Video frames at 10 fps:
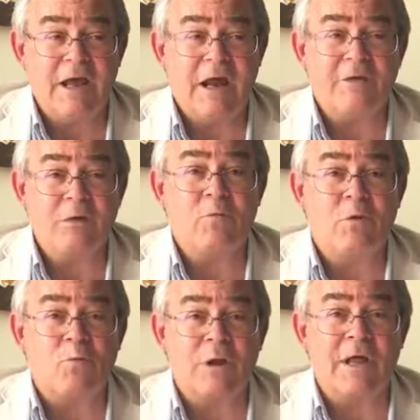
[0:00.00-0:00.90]
And I think
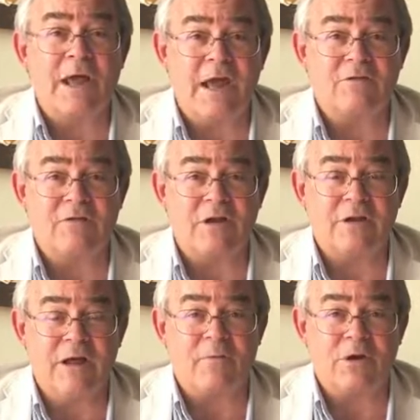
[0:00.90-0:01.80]
we're really excellent
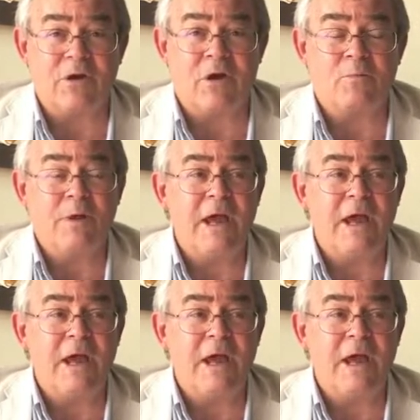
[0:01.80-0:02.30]
in that regard.